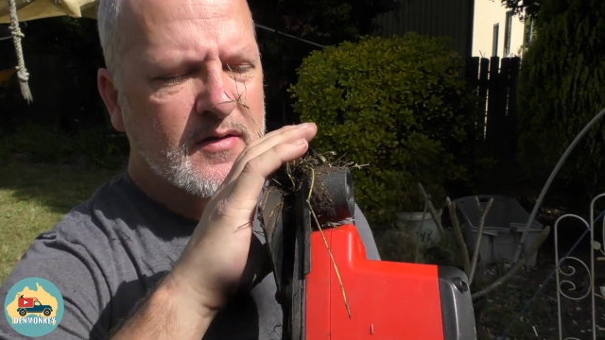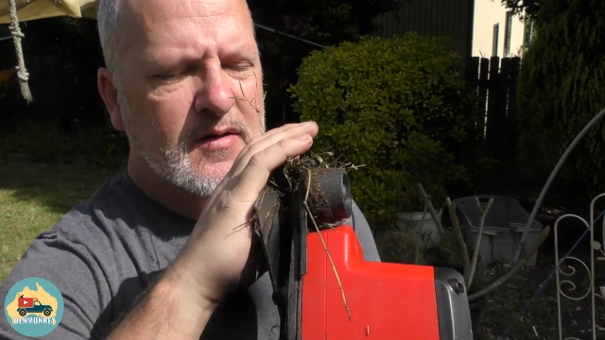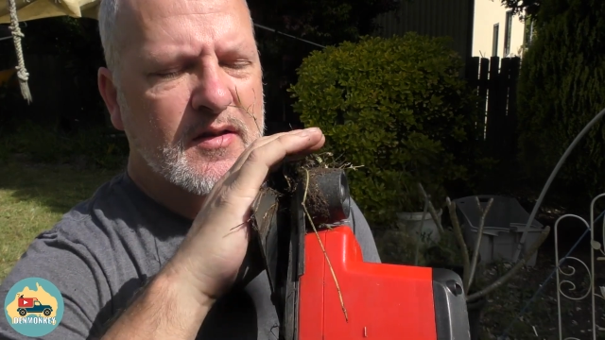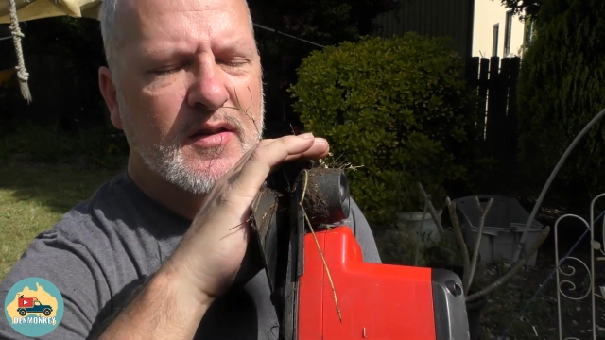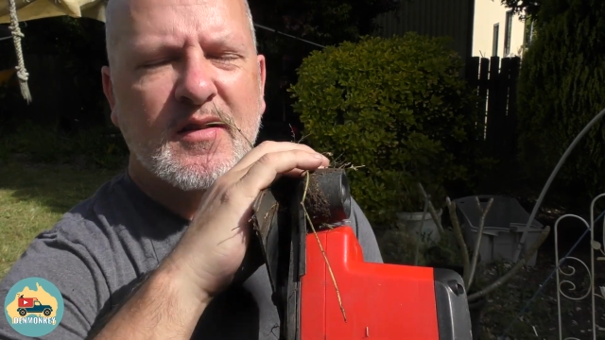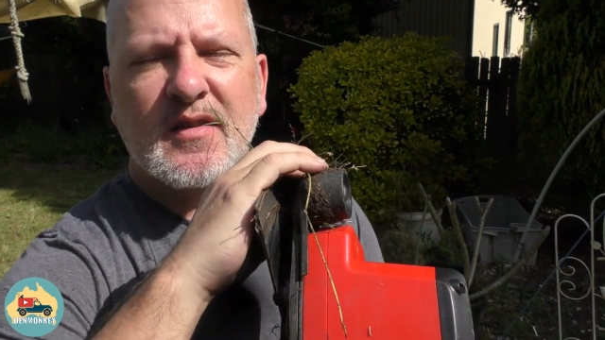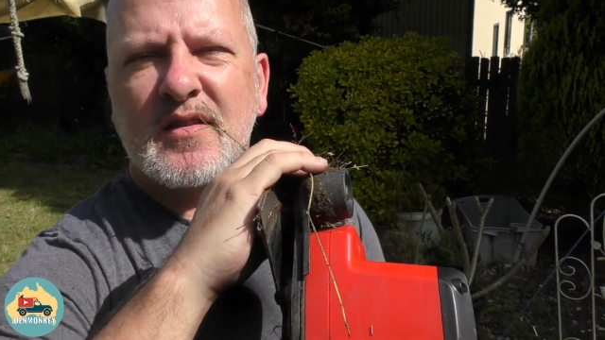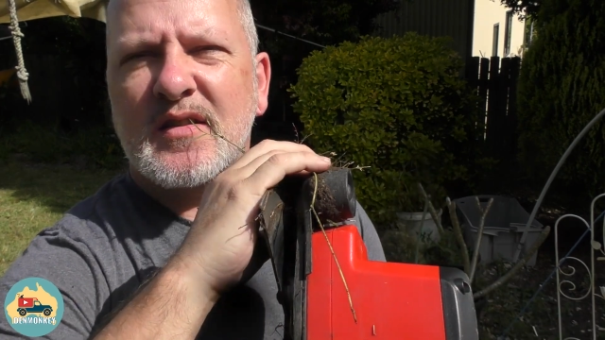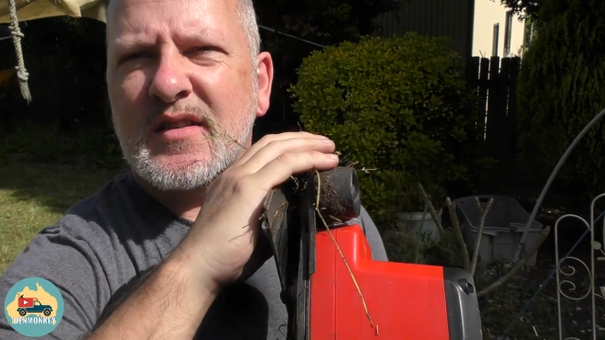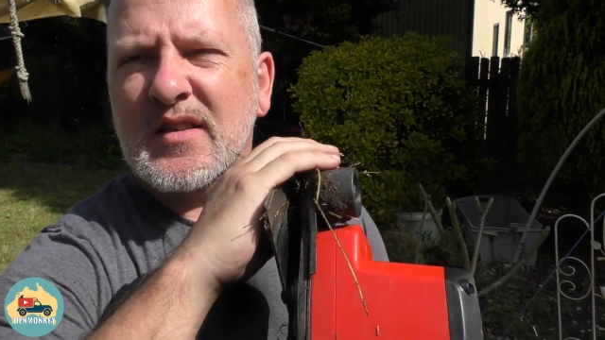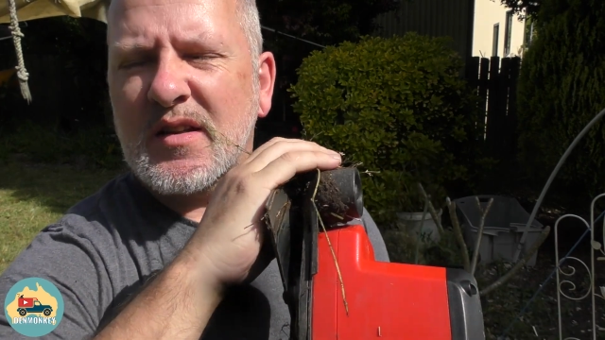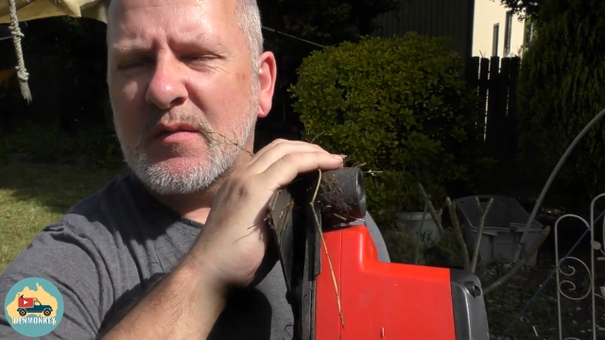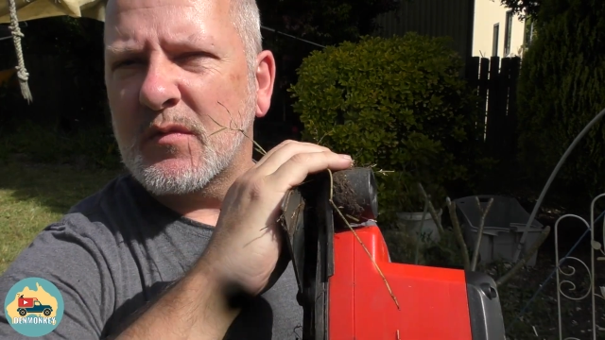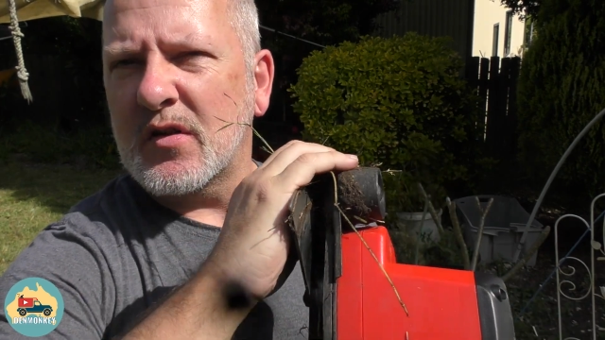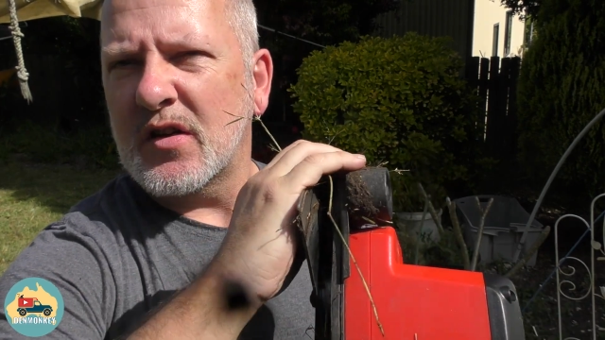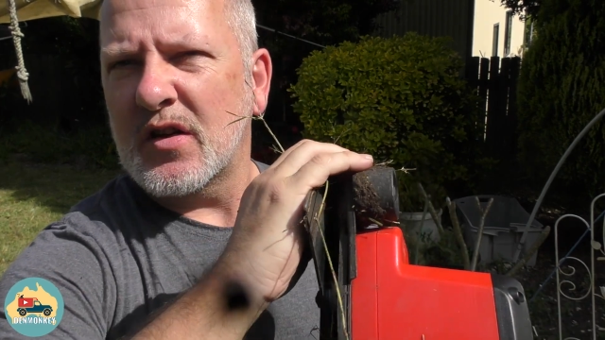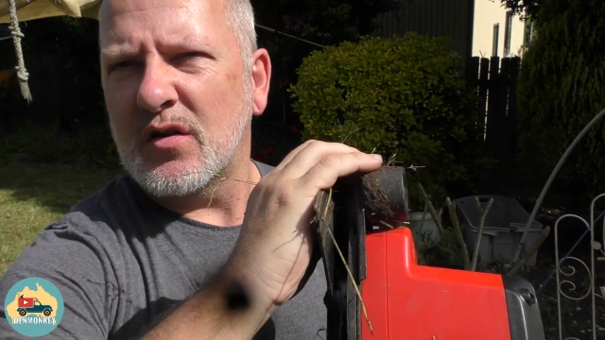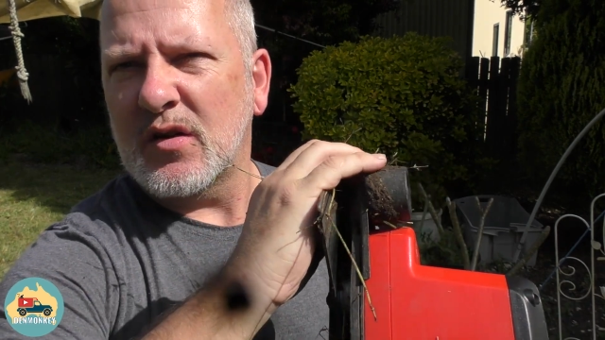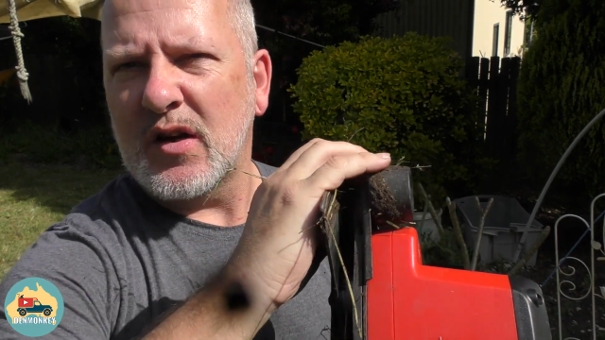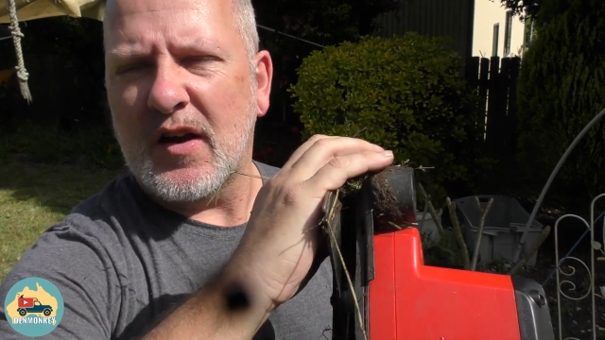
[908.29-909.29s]
So this is
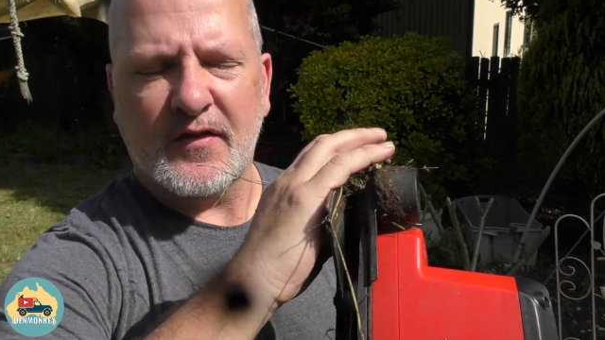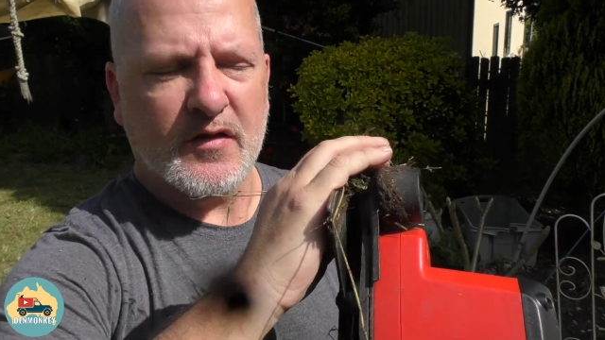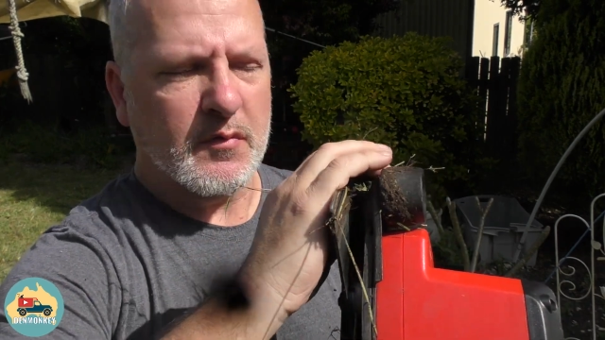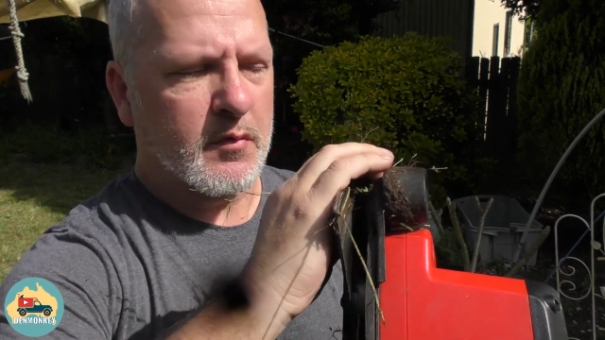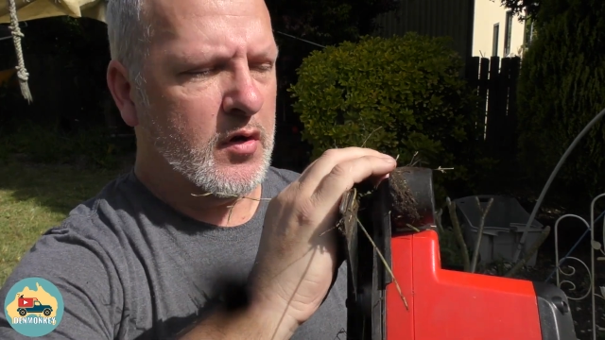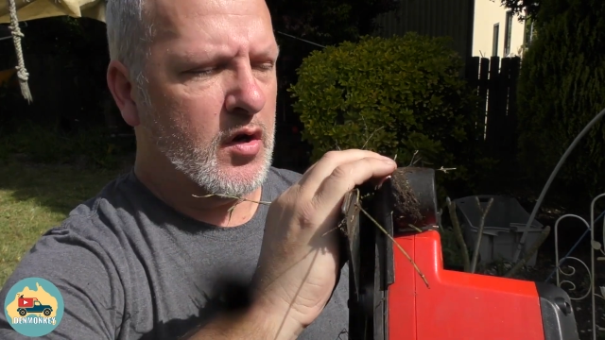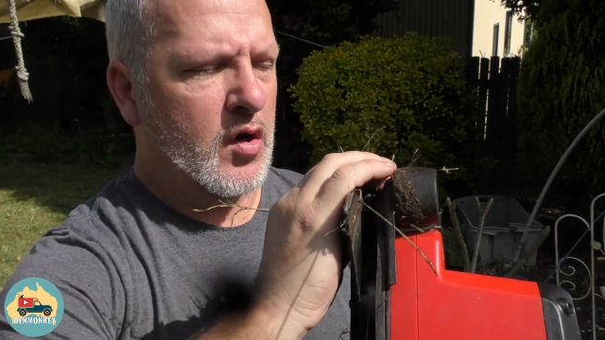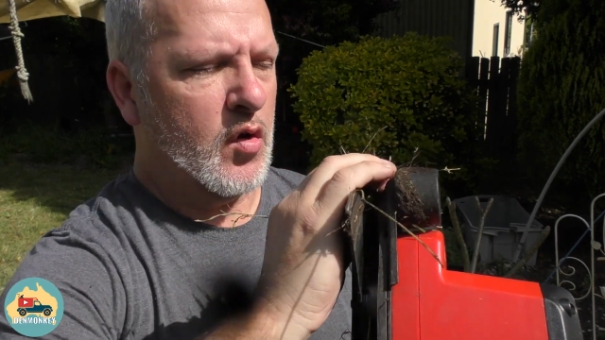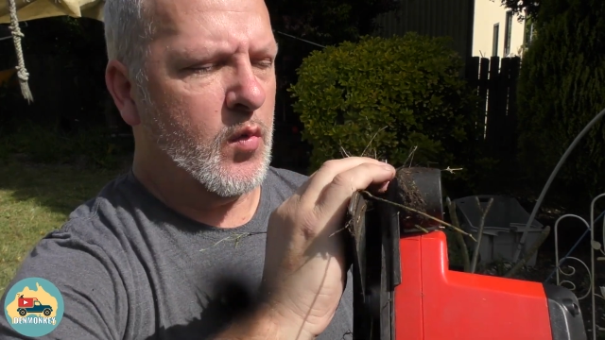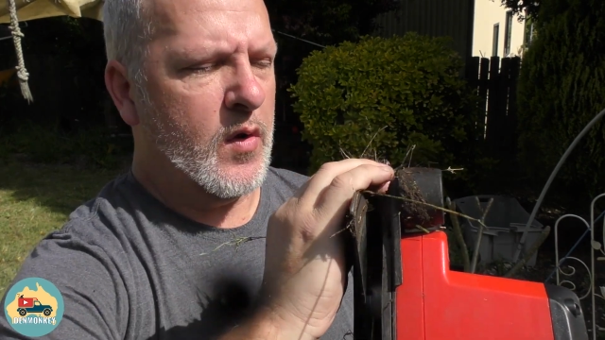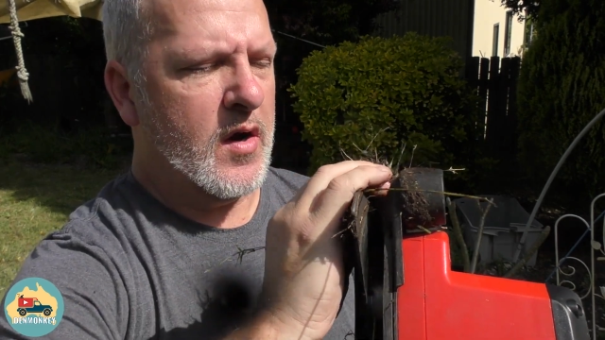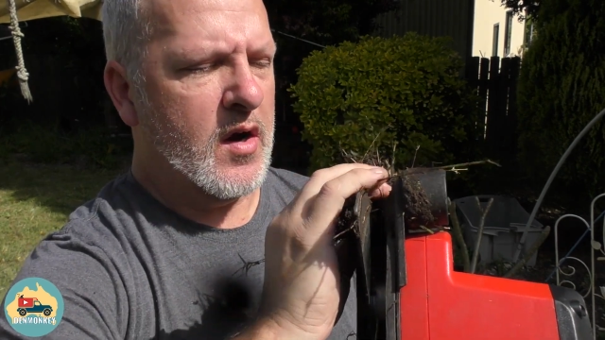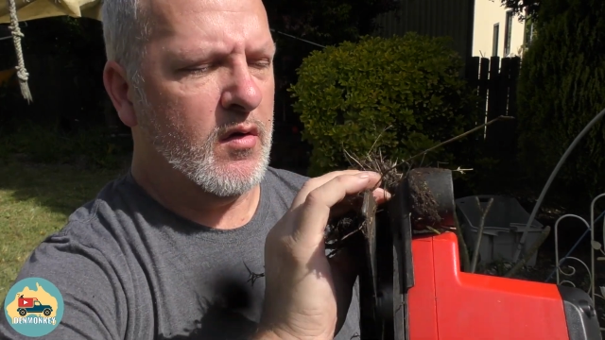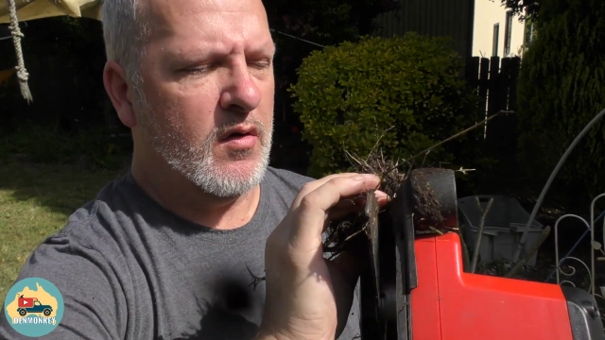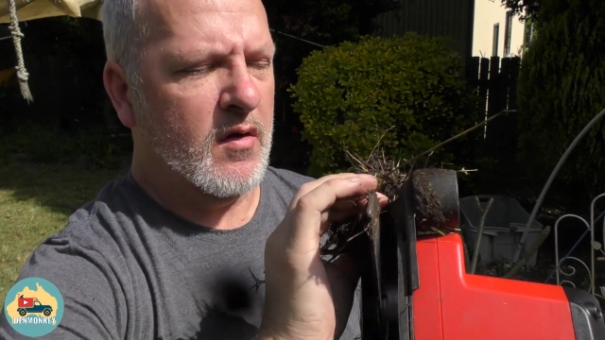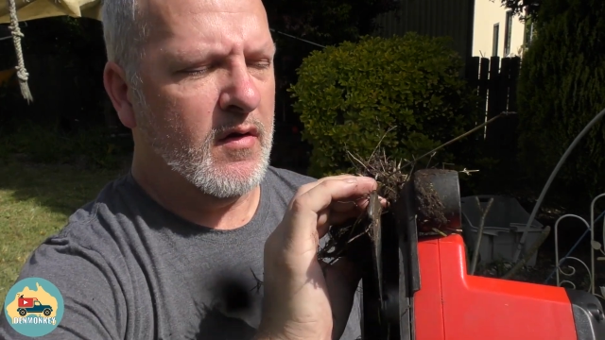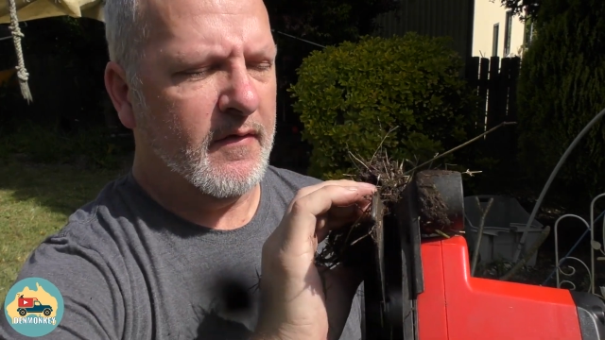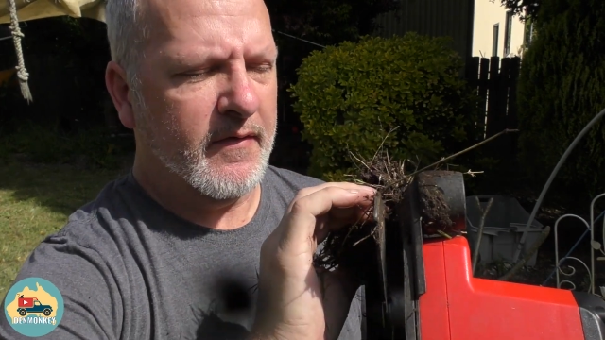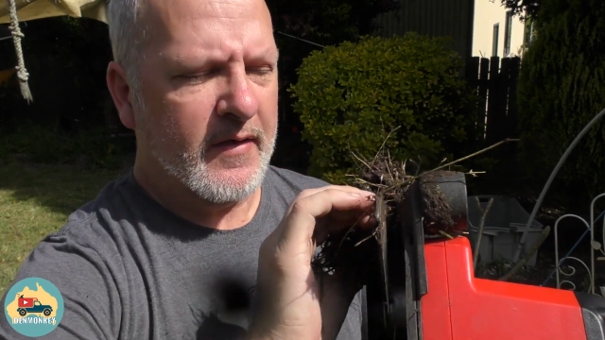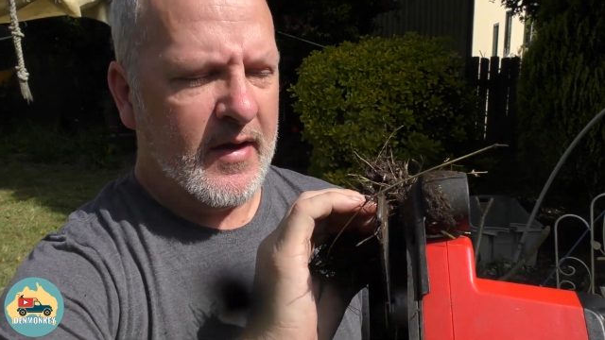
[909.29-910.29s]
something you'll have to be
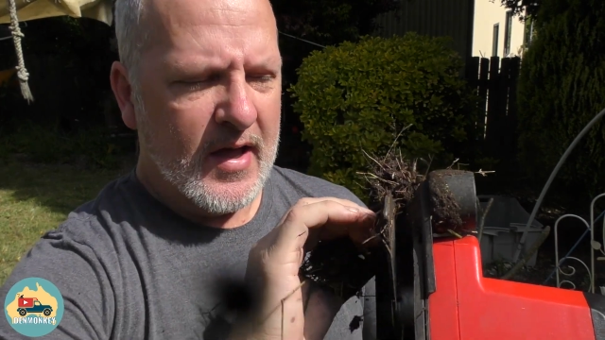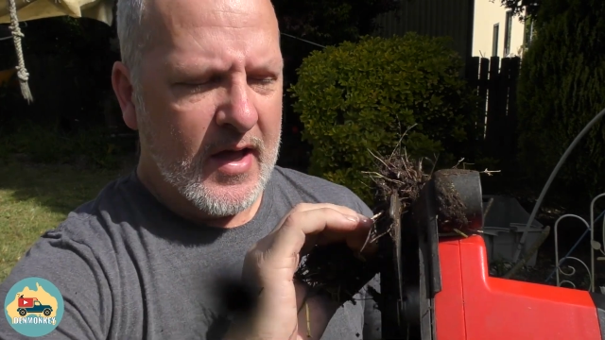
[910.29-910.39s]
aware of.